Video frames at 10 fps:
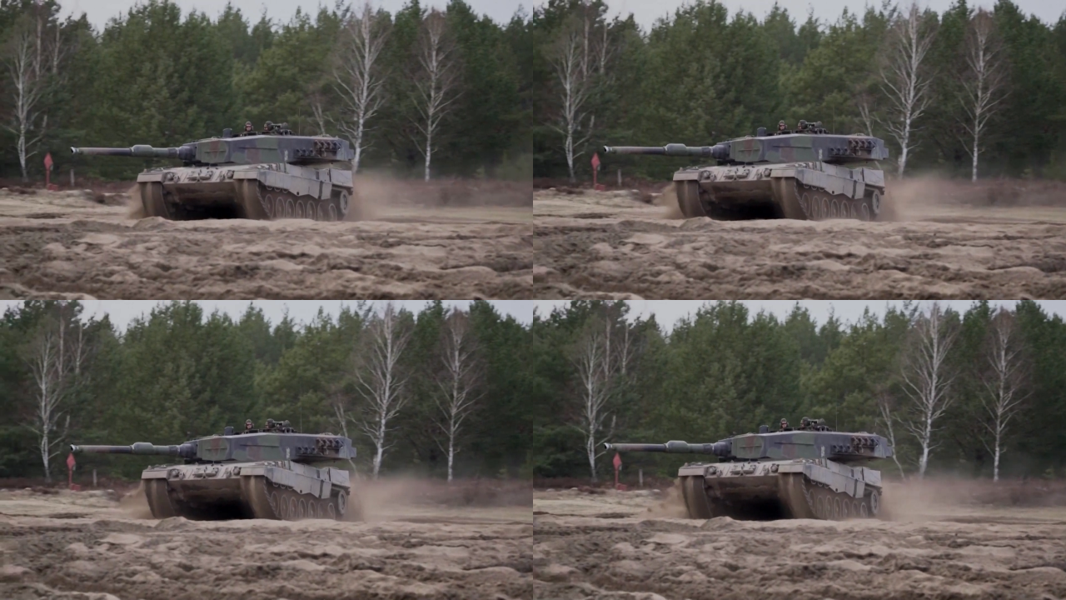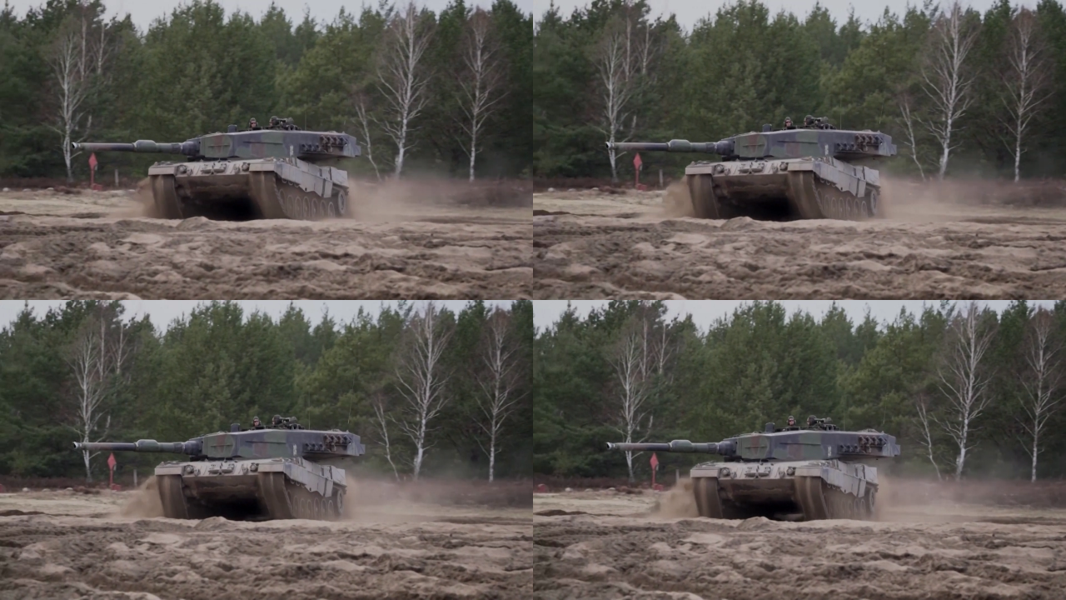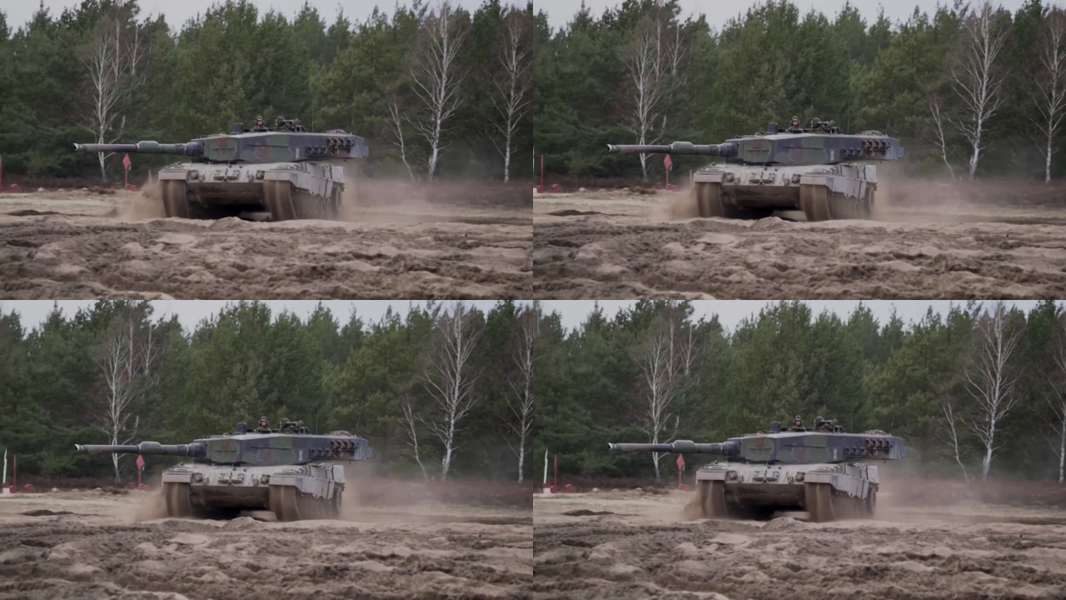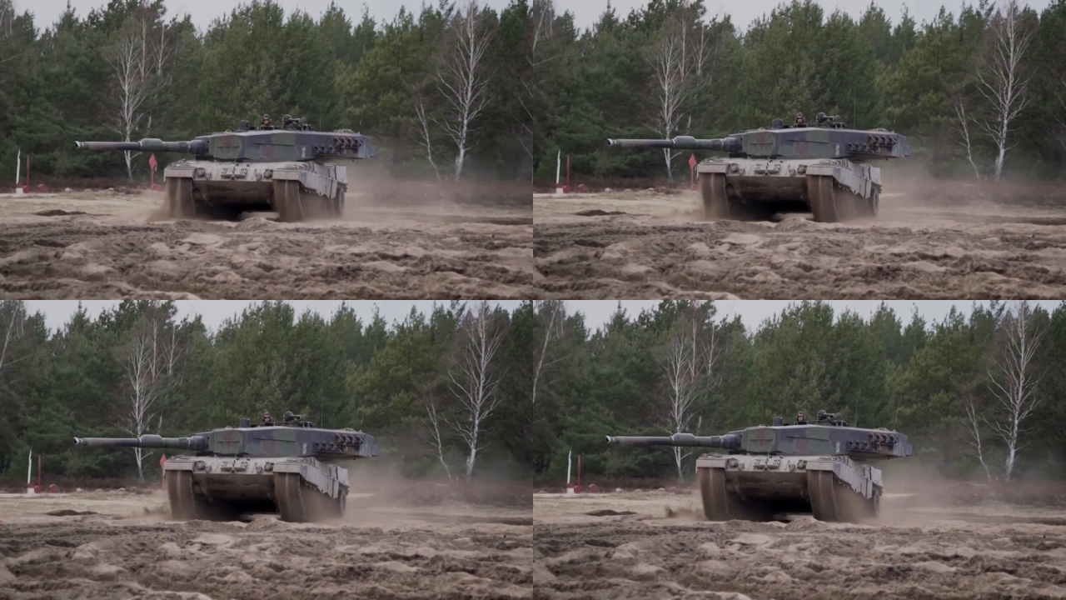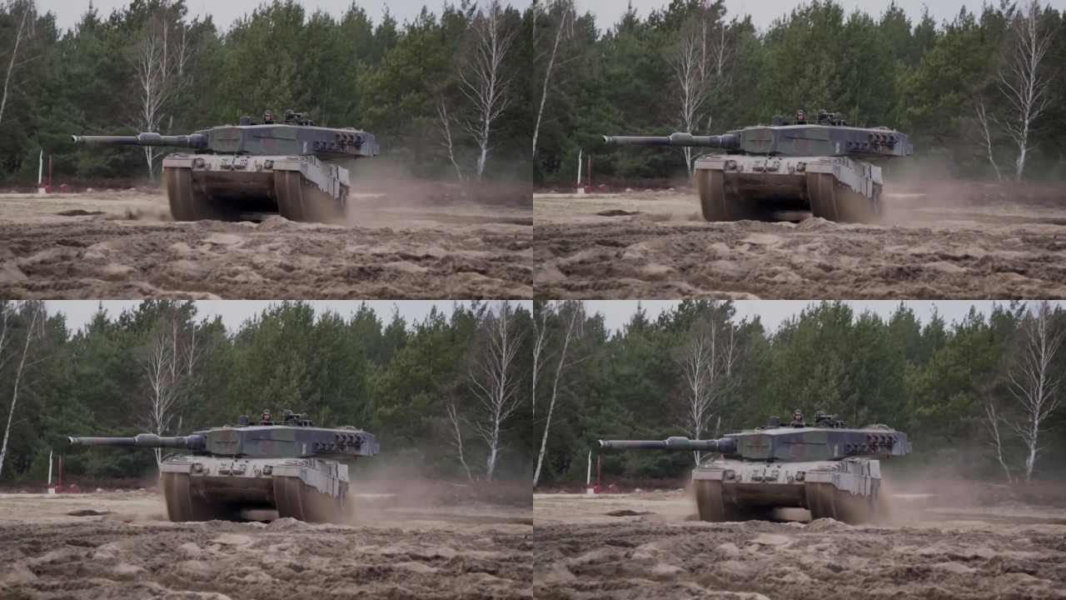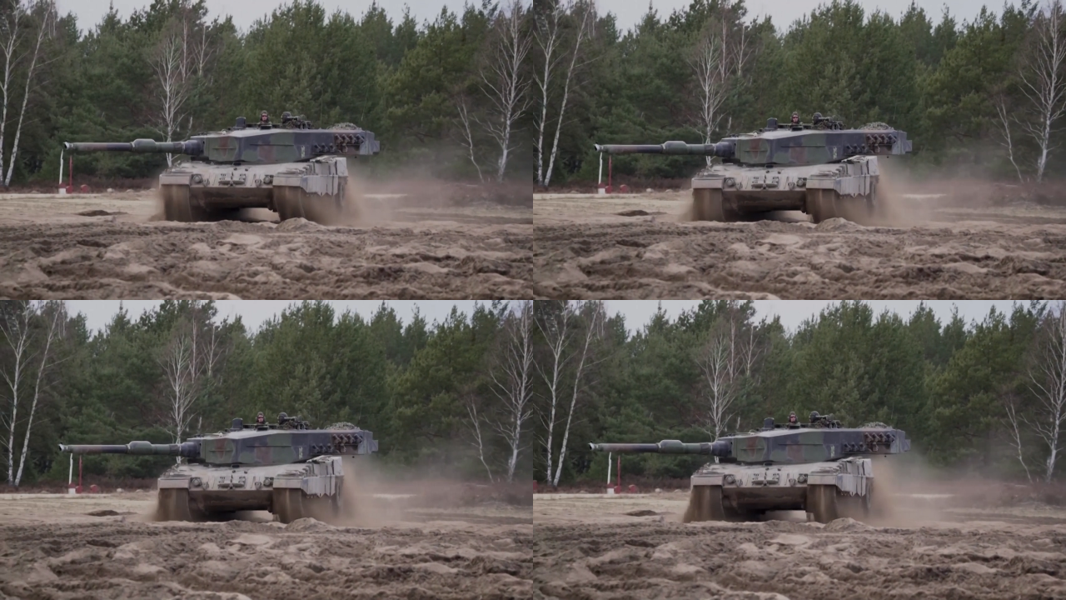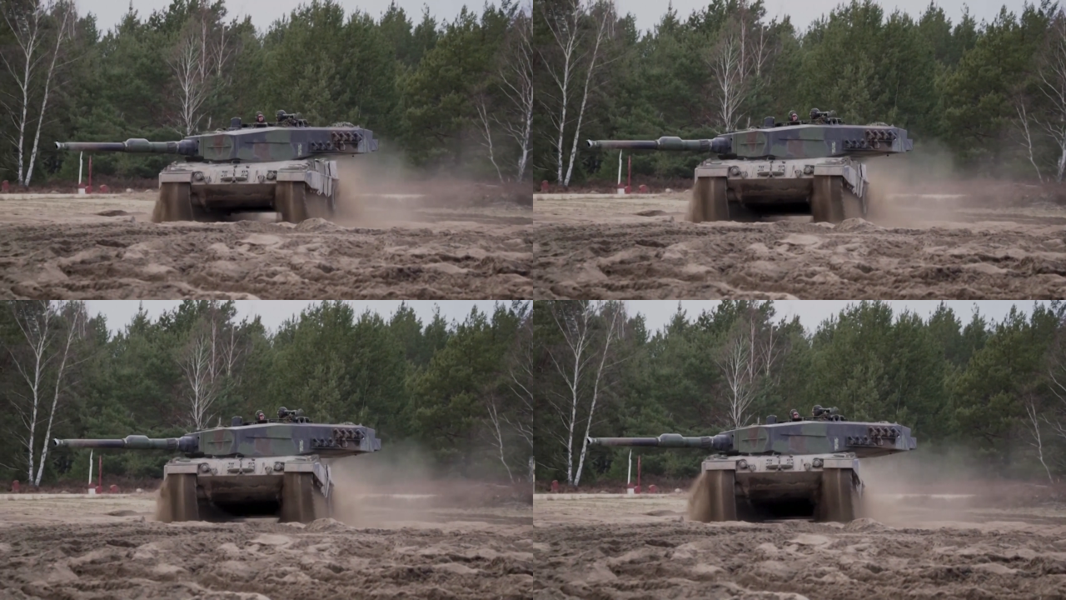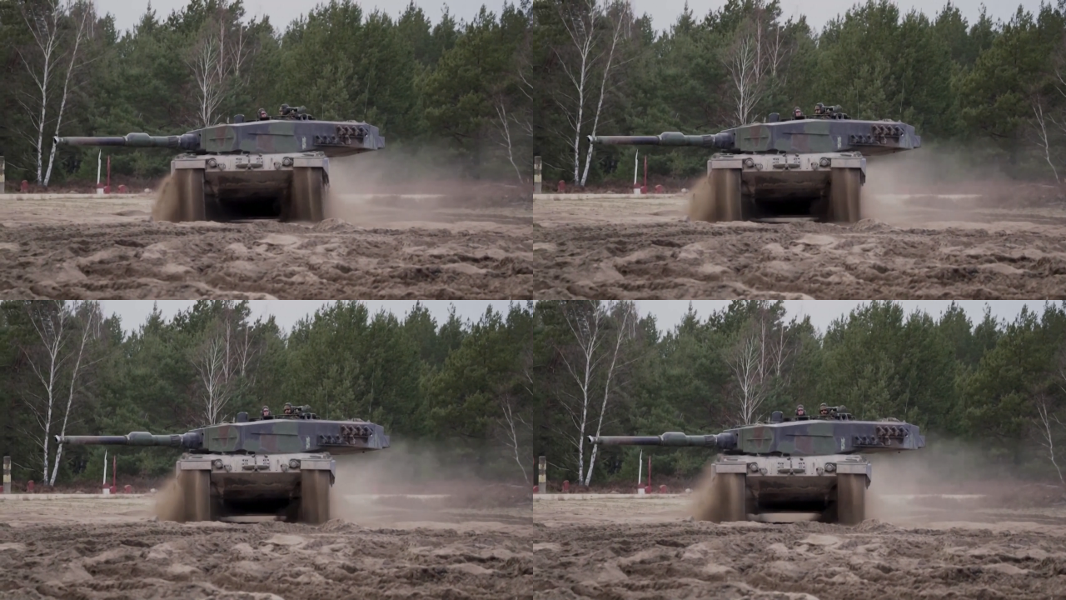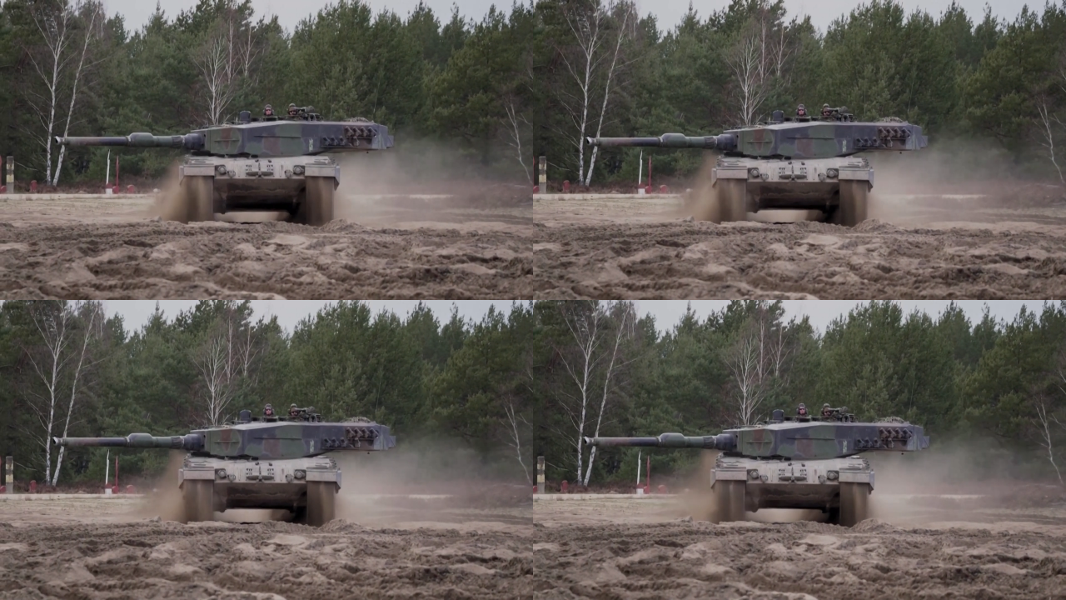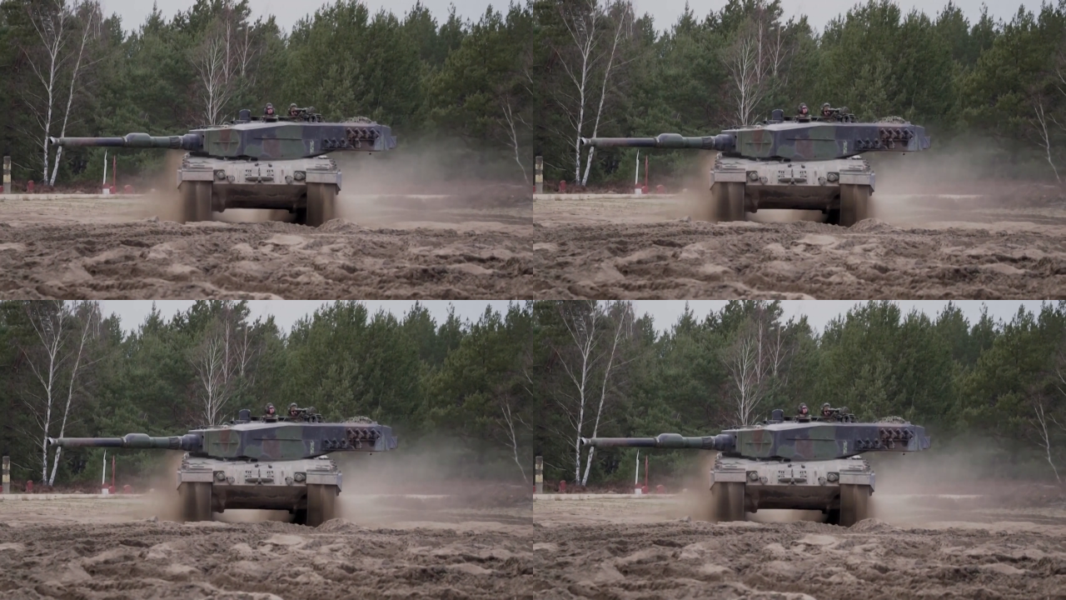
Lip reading: (no speaker visible)